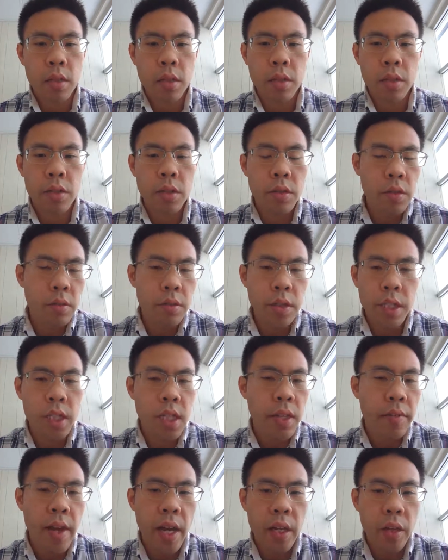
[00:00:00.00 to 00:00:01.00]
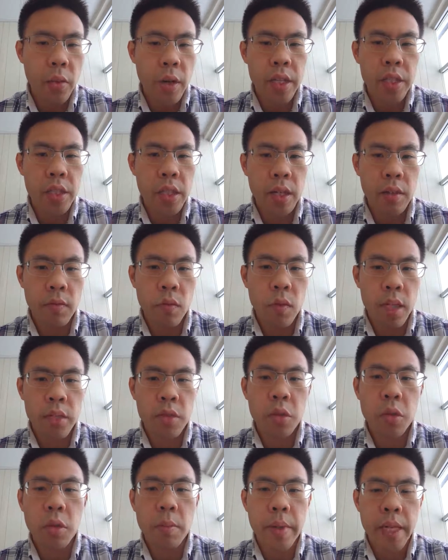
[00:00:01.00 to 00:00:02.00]
to do just an evaluation of what
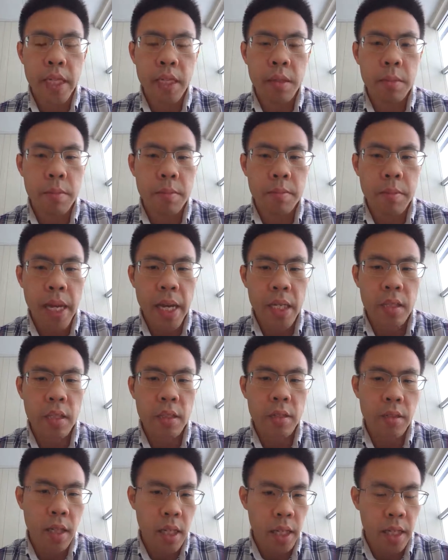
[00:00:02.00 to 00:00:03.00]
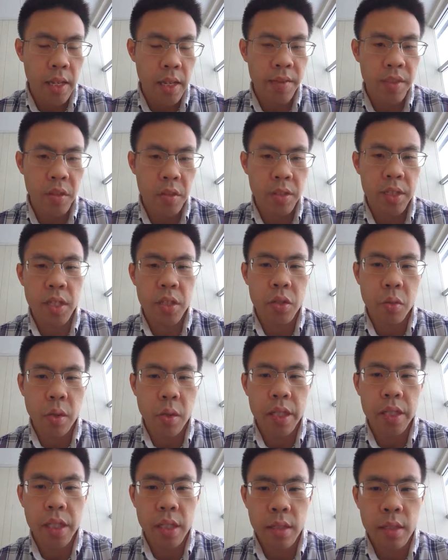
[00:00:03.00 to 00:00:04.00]
tool makes best uh, given your
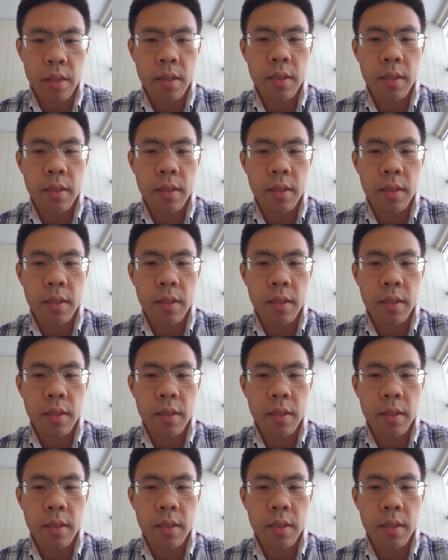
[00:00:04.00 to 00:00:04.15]
situation.